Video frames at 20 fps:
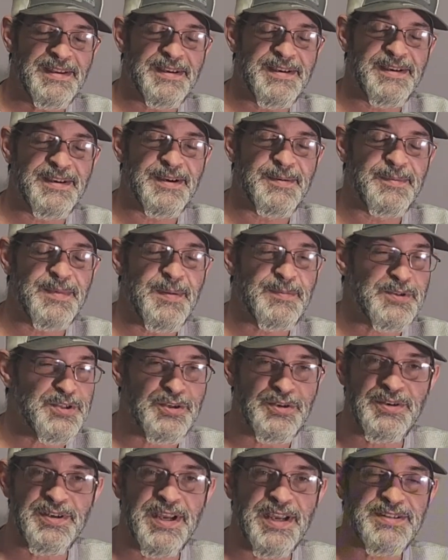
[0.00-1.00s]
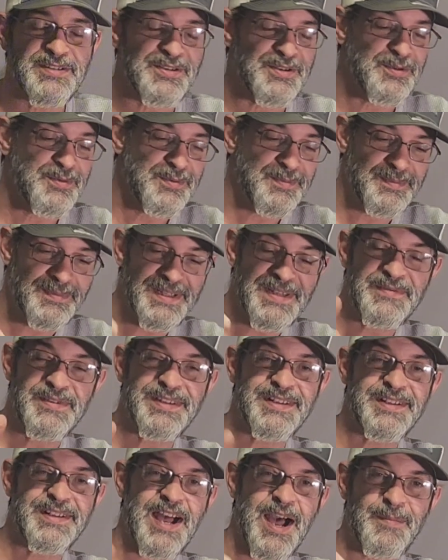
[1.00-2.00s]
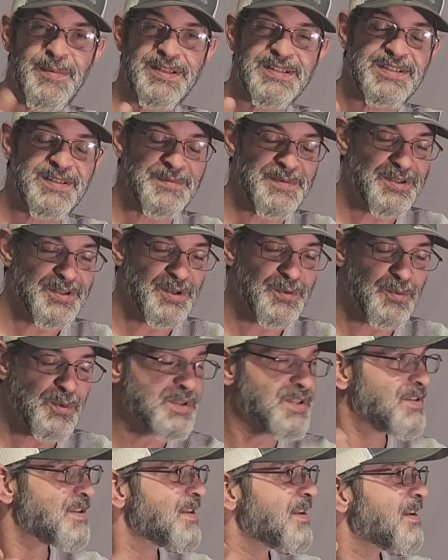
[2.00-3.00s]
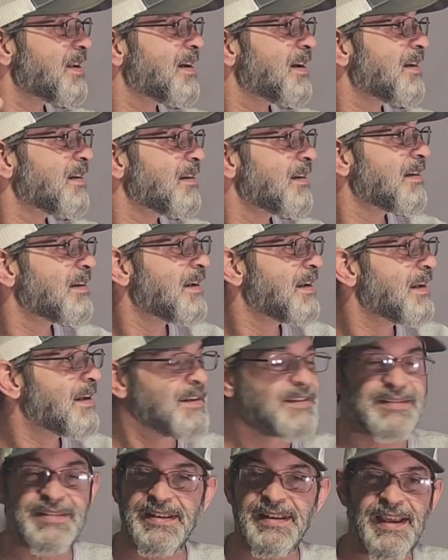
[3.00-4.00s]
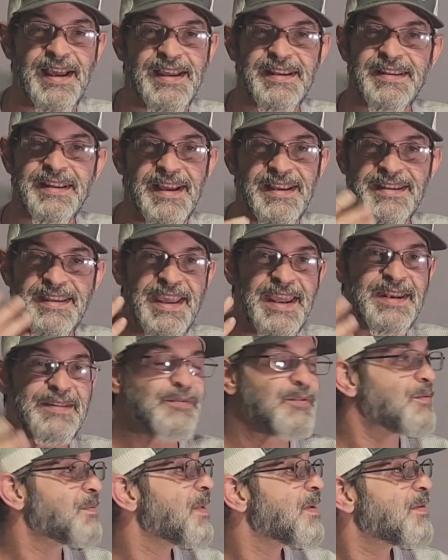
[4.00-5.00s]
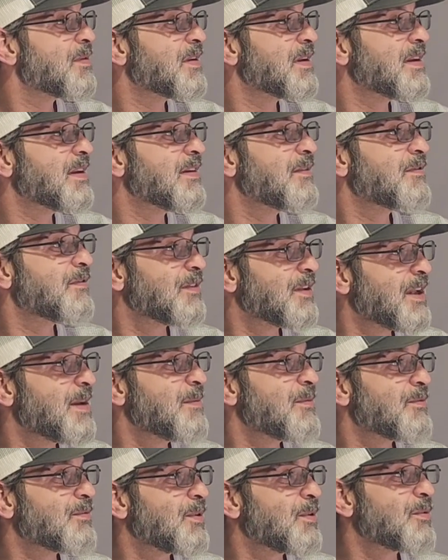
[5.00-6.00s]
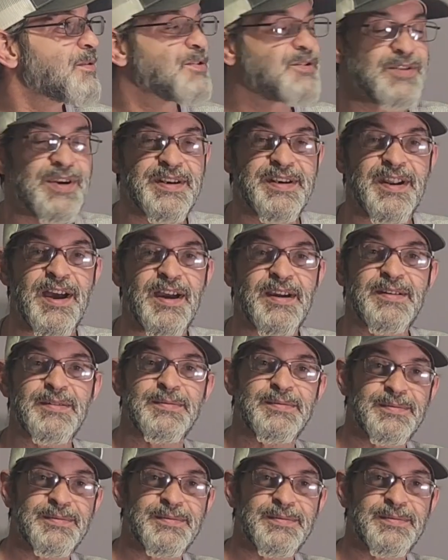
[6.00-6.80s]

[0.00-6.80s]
I'm sure you guys do. Leave it in the comments. Let me know what's the see. I can't even remember the flamethrower Dreadnok.